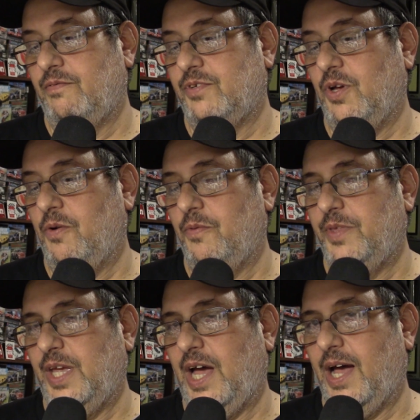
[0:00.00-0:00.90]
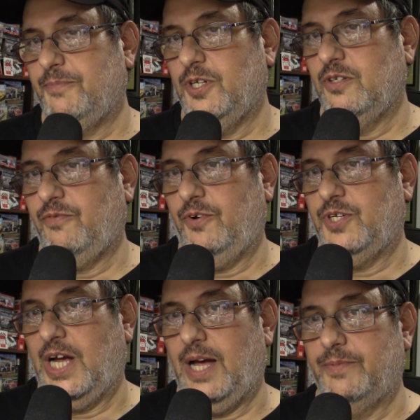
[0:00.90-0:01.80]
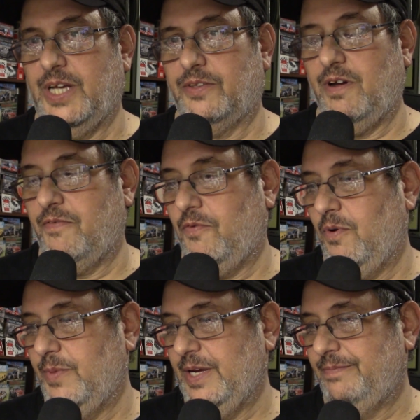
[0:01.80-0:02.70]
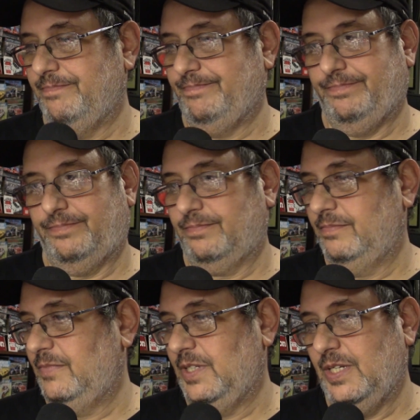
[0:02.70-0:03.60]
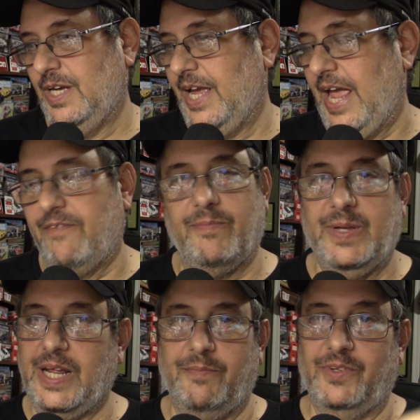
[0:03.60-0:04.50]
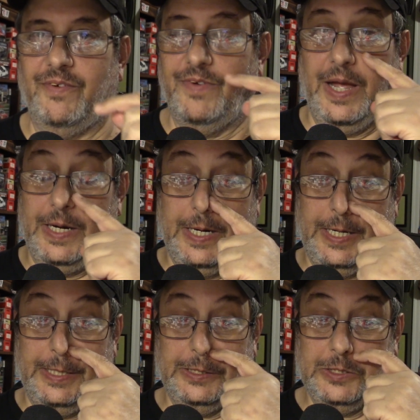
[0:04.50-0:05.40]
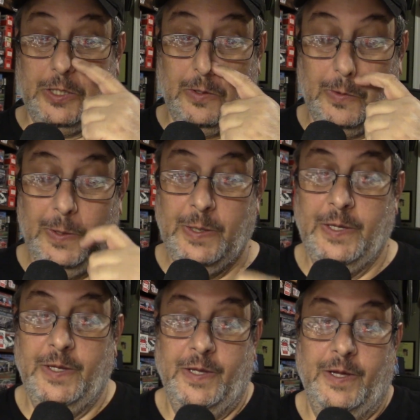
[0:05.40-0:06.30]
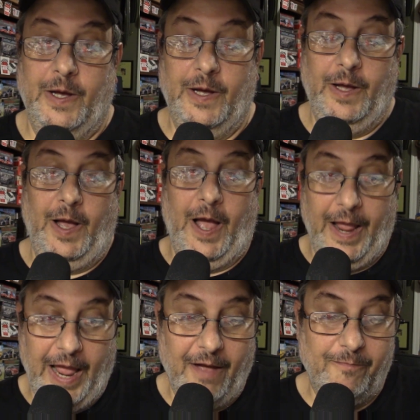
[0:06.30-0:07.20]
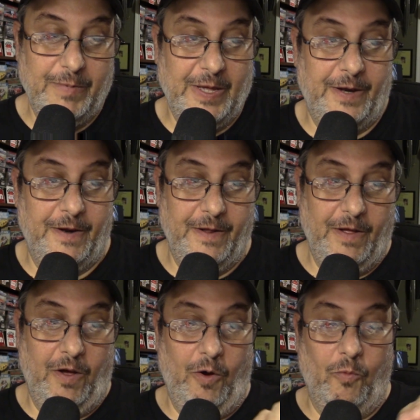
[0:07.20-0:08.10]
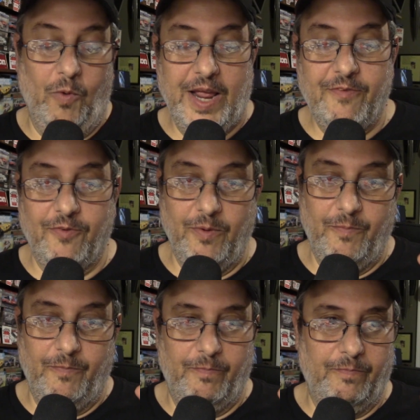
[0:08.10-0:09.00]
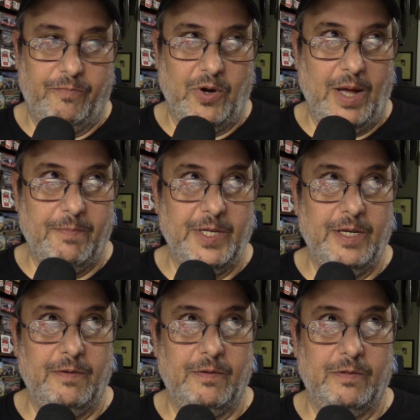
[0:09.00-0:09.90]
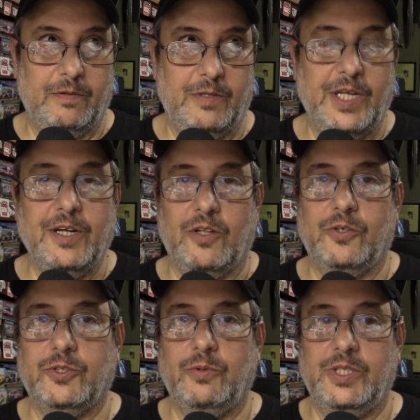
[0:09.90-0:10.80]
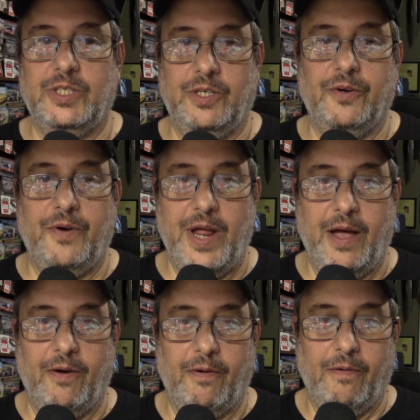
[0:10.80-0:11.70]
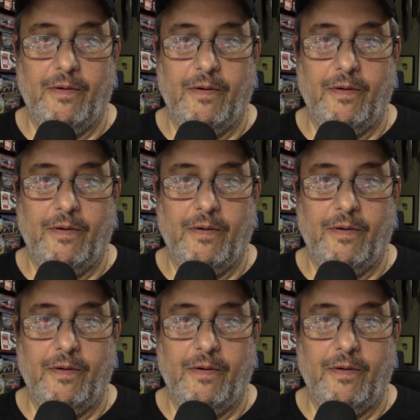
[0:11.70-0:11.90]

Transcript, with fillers: So the options for jobs out there for me, I haven't been able to find any. So I have been away from probably getting close to a year now.